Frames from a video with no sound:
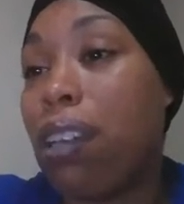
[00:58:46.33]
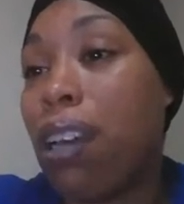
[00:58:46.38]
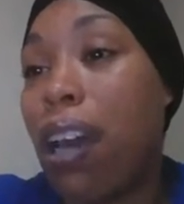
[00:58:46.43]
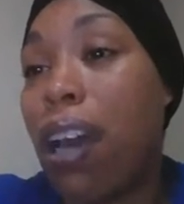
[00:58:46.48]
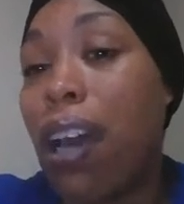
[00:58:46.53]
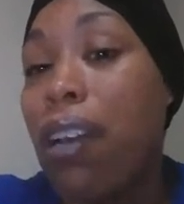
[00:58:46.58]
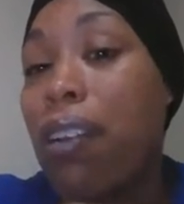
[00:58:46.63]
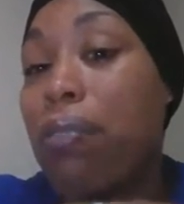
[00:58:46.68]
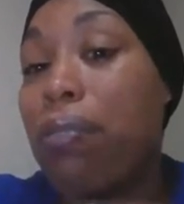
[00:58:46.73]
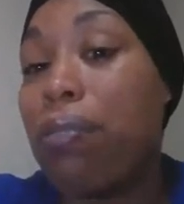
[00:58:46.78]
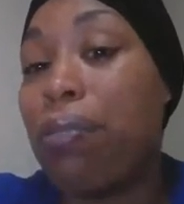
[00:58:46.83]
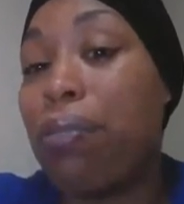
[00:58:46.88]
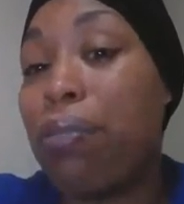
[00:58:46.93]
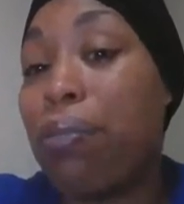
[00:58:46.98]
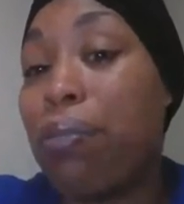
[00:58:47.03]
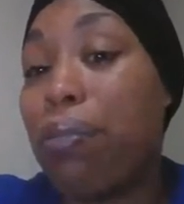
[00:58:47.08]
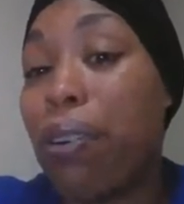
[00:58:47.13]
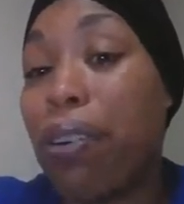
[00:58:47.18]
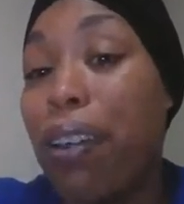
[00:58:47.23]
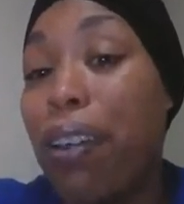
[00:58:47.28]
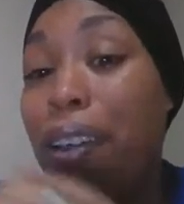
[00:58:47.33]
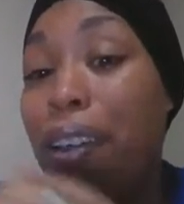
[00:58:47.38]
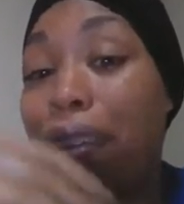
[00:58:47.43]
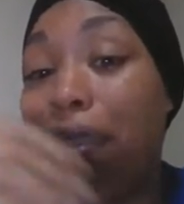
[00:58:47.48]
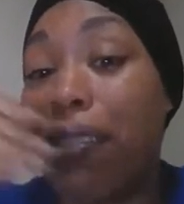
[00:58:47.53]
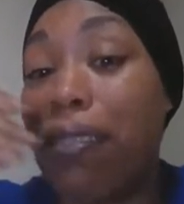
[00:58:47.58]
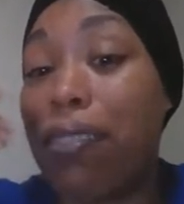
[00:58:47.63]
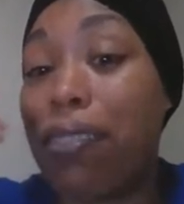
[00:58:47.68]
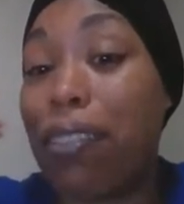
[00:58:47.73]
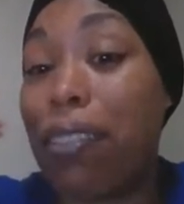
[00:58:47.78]
I don't do all that
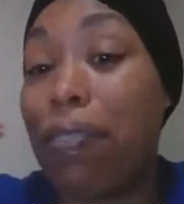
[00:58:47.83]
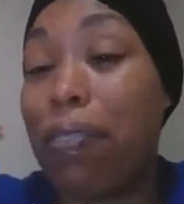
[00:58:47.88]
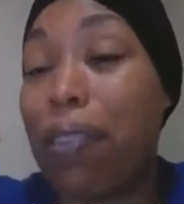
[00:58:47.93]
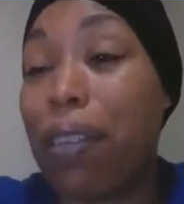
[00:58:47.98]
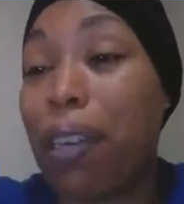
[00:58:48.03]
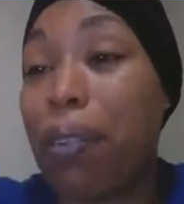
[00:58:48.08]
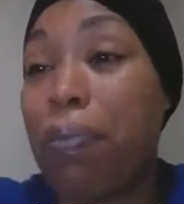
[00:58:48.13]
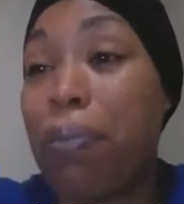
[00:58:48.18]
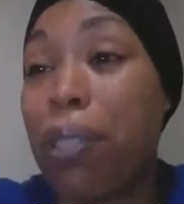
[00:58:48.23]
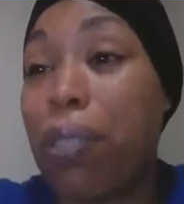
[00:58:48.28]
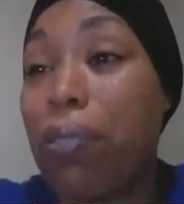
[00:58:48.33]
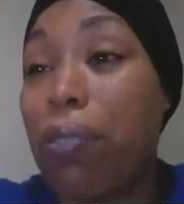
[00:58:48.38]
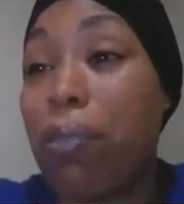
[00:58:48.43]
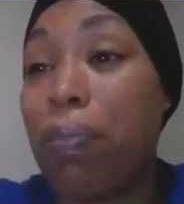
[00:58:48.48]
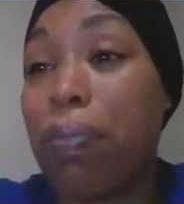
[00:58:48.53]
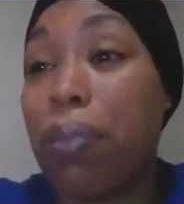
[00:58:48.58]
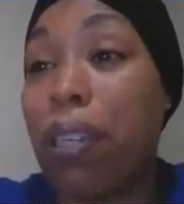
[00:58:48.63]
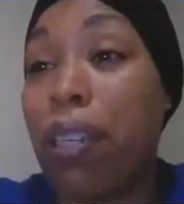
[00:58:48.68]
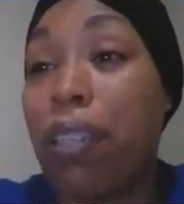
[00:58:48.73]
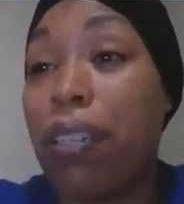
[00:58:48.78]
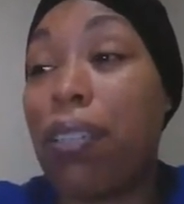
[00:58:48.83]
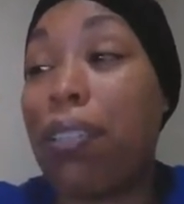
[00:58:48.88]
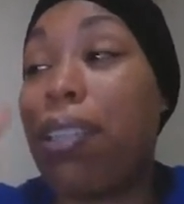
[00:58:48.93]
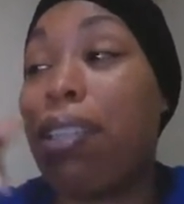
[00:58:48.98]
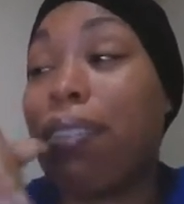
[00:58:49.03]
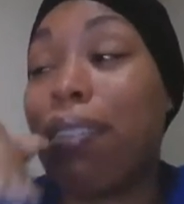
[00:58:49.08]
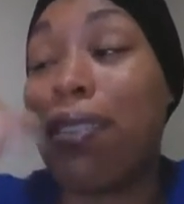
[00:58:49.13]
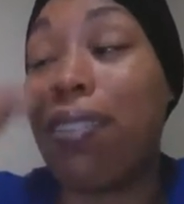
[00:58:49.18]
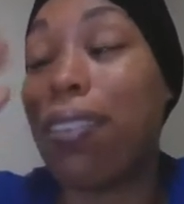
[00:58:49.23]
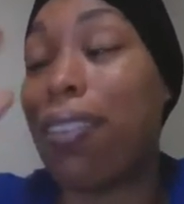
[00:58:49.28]
other stuff y'all be doing plus
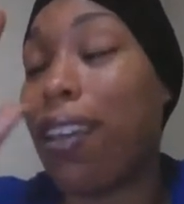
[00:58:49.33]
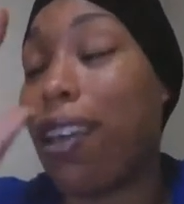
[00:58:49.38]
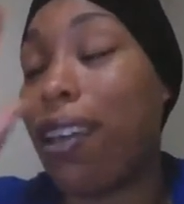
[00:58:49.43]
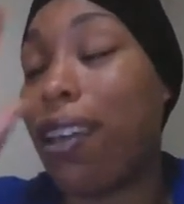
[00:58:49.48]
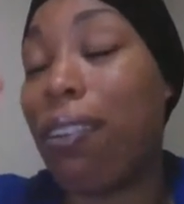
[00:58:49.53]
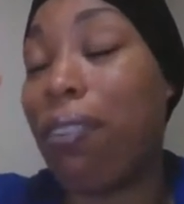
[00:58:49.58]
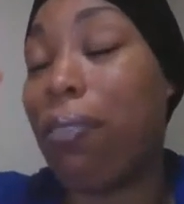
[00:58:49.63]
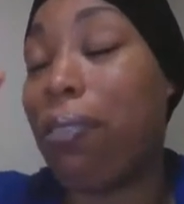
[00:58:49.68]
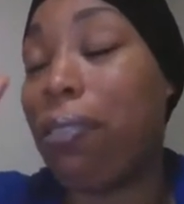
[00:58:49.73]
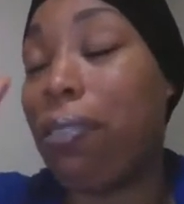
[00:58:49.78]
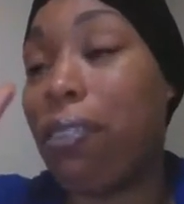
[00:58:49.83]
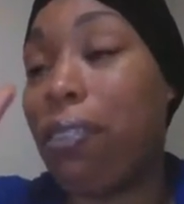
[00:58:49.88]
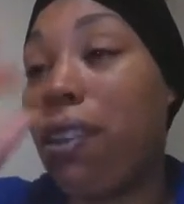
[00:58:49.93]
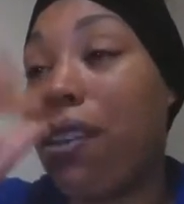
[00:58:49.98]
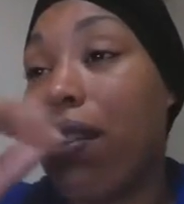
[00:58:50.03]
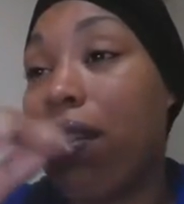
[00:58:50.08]
at all.